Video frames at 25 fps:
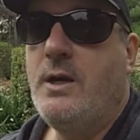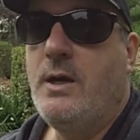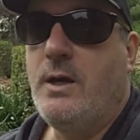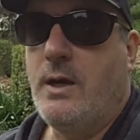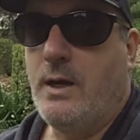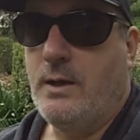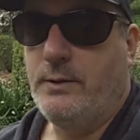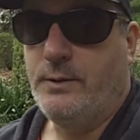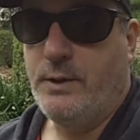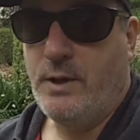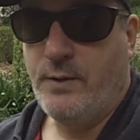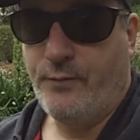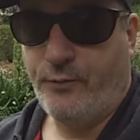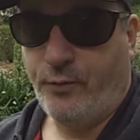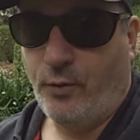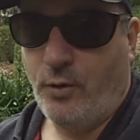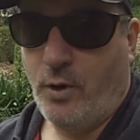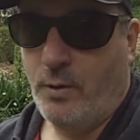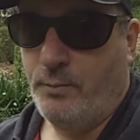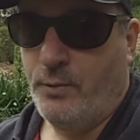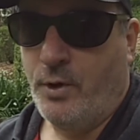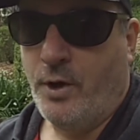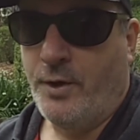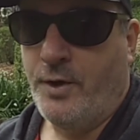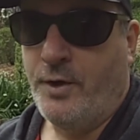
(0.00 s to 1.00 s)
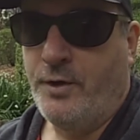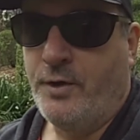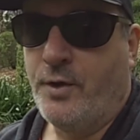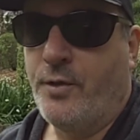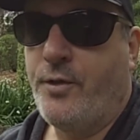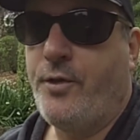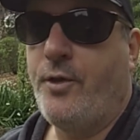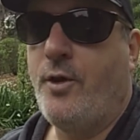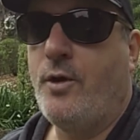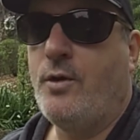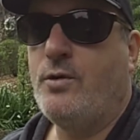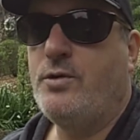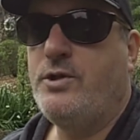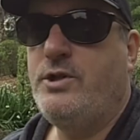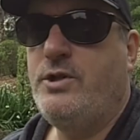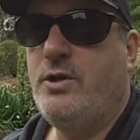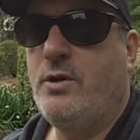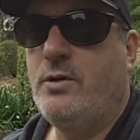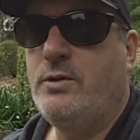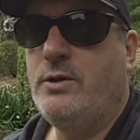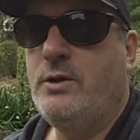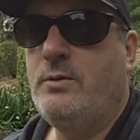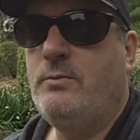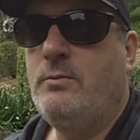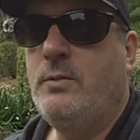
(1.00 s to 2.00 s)
and therefore I'm not an authority
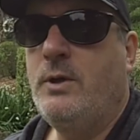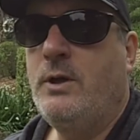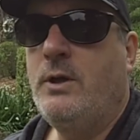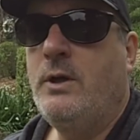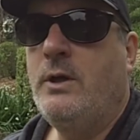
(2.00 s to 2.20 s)
on them,